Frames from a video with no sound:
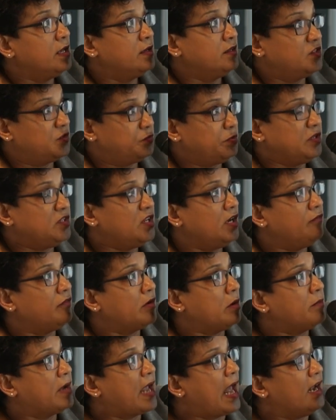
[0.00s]
especially
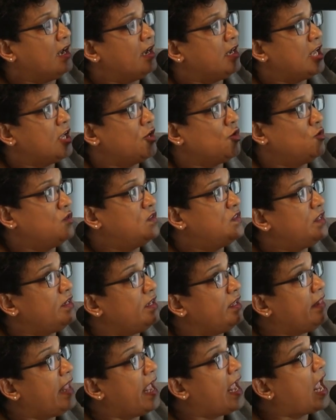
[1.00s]
from Kelaniya
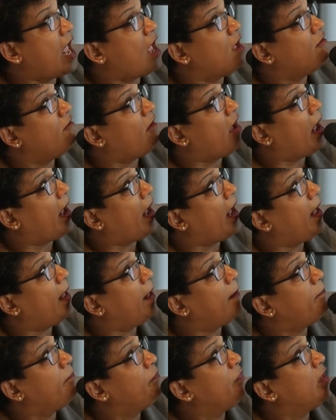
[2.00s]
University, they
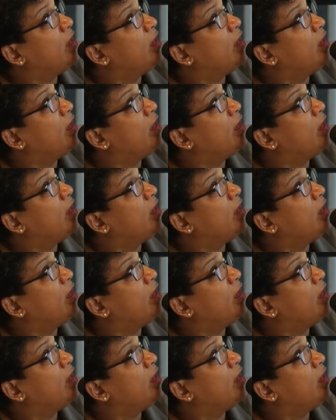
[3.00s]
have